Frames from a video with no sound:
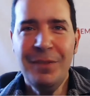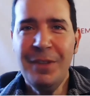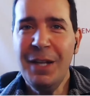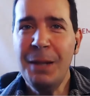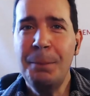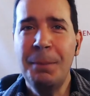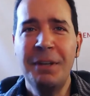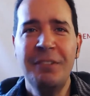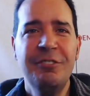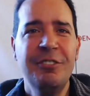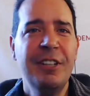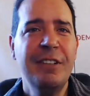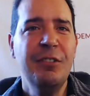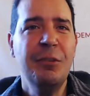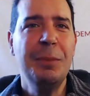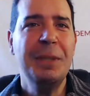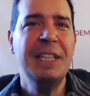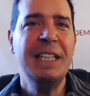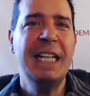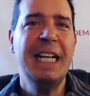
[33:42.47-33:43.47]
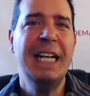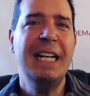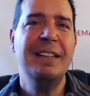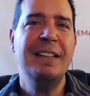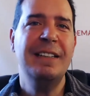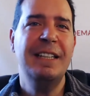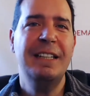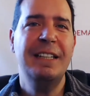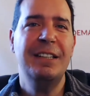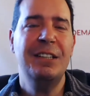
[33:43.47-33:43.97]
But for everybody out
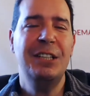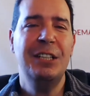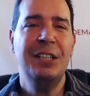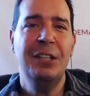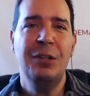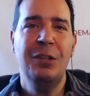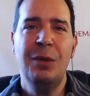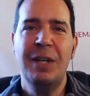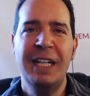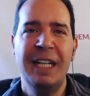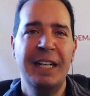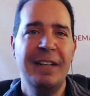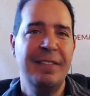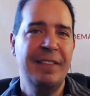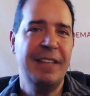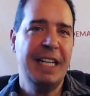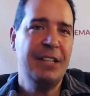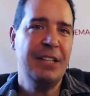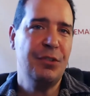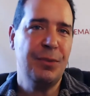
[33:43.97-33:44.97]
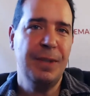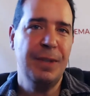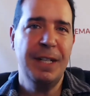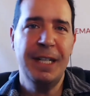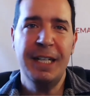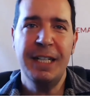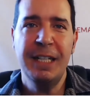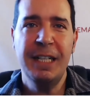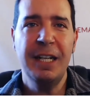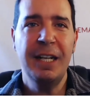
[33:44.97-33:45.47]
there, again, thanks,
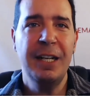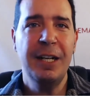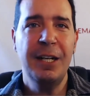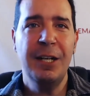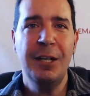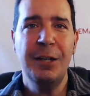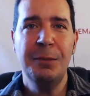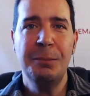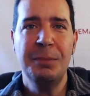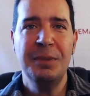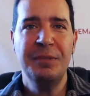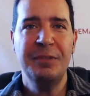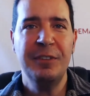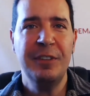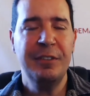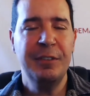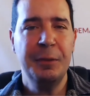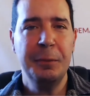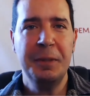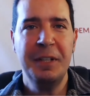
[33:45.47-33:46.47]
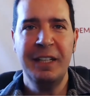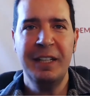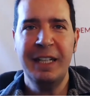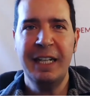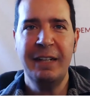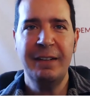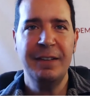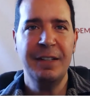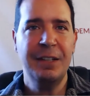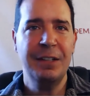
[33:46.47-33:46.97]
Ryan. But for everybody
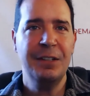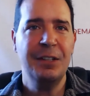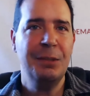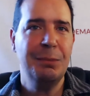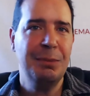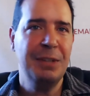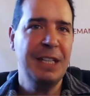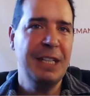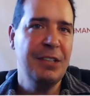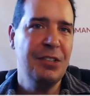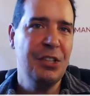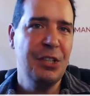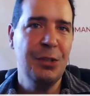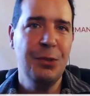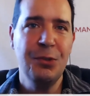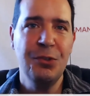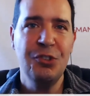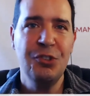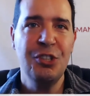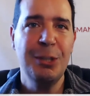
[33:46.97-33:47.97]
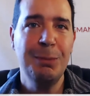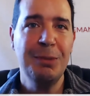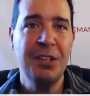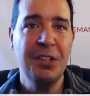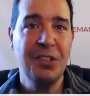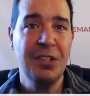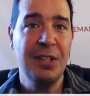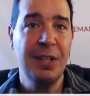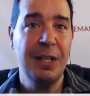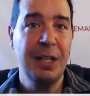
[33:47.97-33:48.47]
out there, please use G+
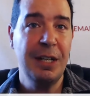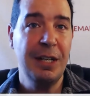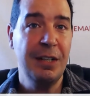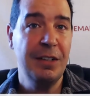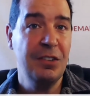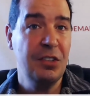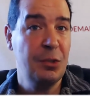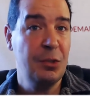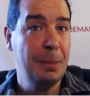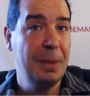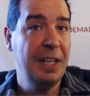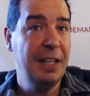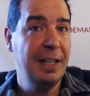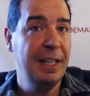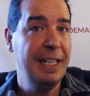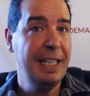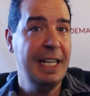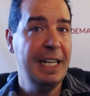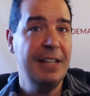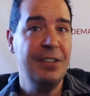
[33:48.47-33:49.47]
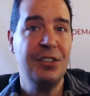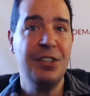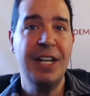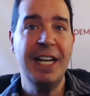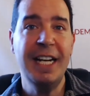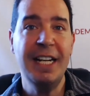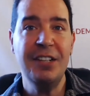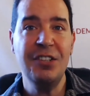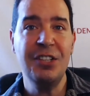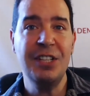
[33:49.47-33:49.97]
Spotlight as your
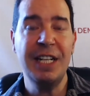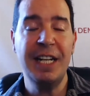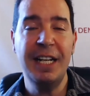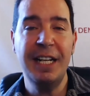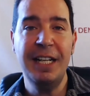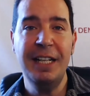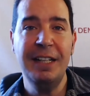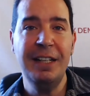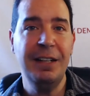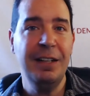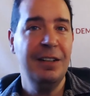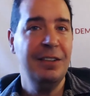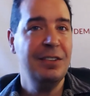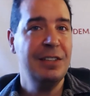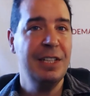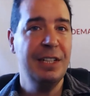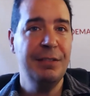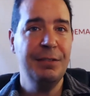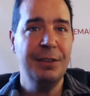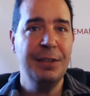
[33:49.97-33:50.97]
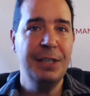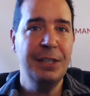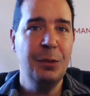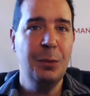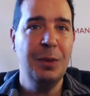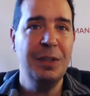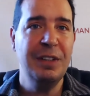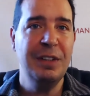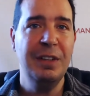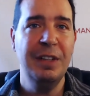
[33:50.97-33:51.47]
hashtag. Definitely
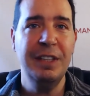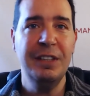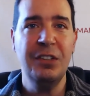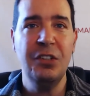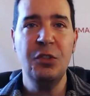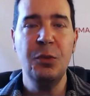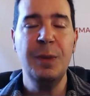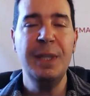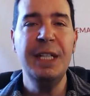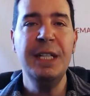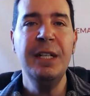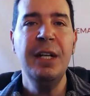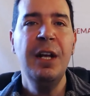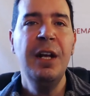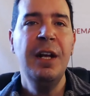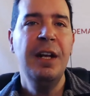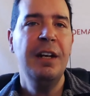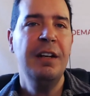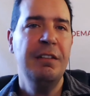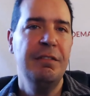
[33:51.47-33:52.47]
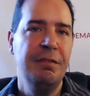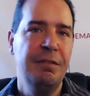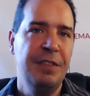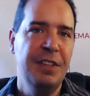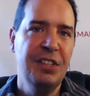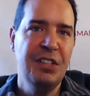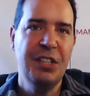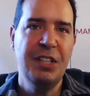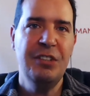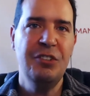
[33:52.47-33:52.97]
click the tweet.
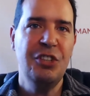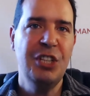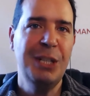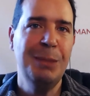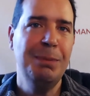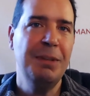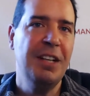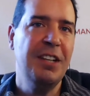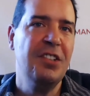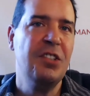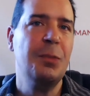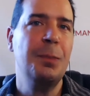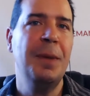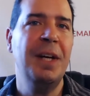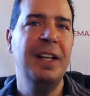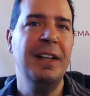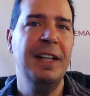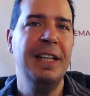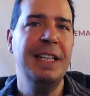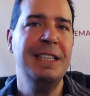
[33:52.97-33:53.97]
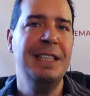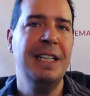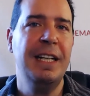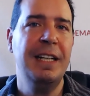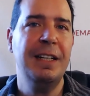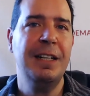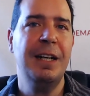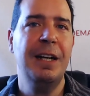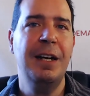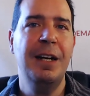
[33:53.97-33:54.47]
Visit
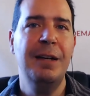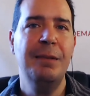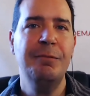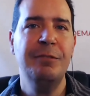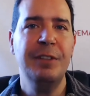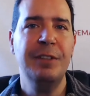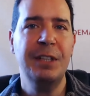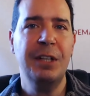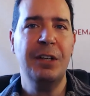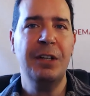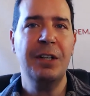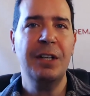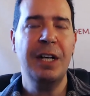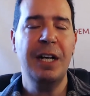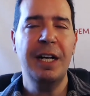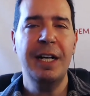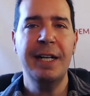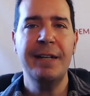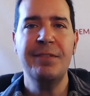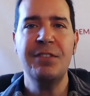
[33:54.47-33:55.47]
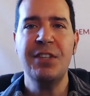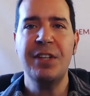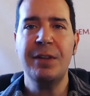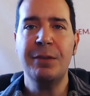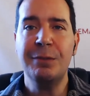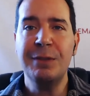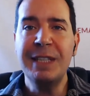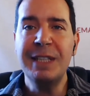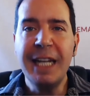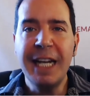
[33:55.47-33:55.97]
GPLUSSPOTLIGHT.com for the archives and the
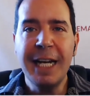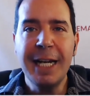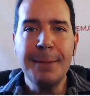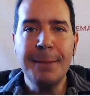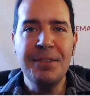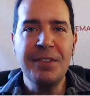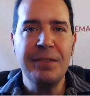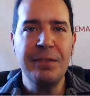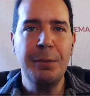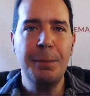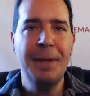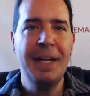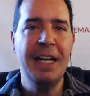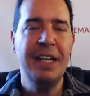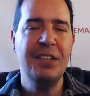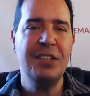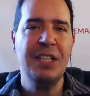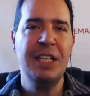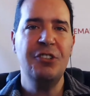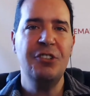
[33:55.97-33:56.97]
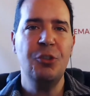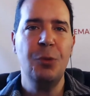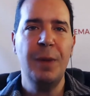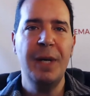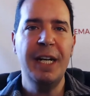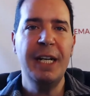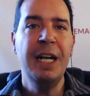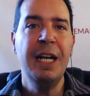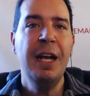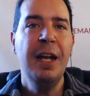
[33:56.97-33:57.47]
recaps of the past
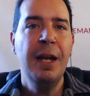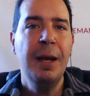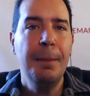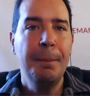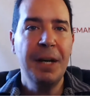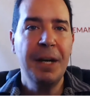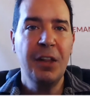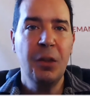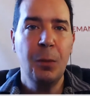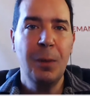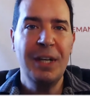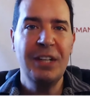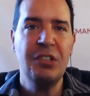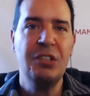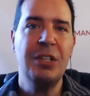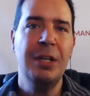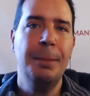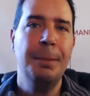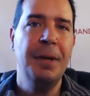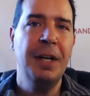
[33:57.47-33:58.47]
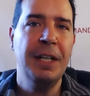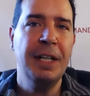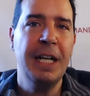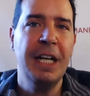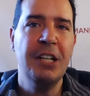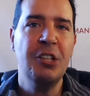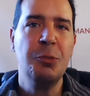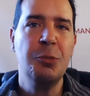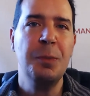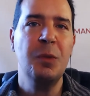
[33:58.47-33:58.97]
HOA. By the way, Stepan
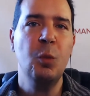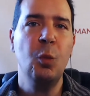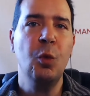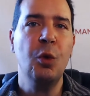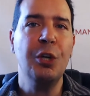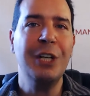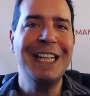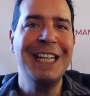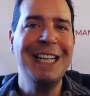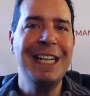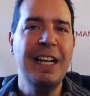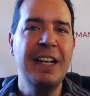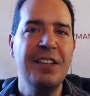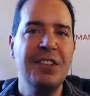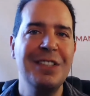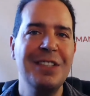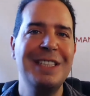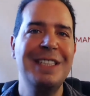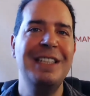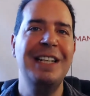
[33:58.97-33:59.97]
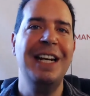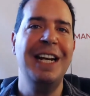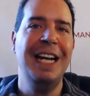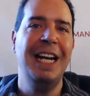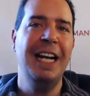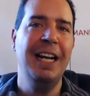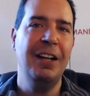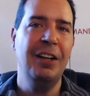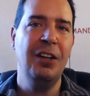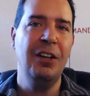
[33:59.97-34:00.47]
has been working his
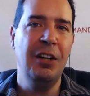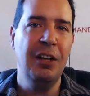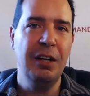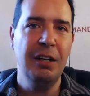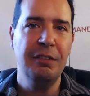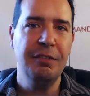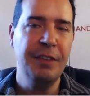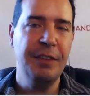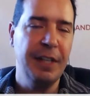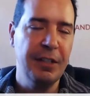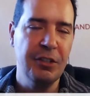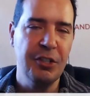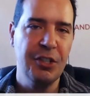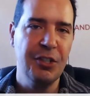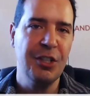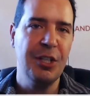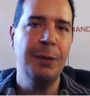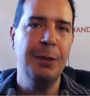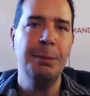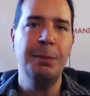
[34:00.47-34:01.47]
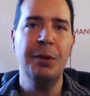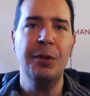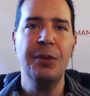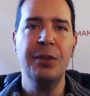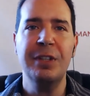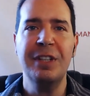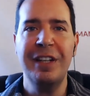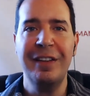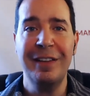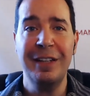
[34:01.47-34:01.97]
tail off and just uploaded,
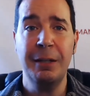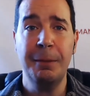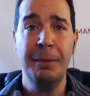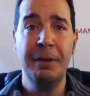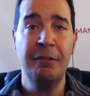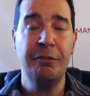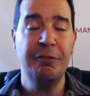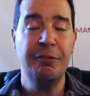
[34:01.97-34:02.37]
I think, about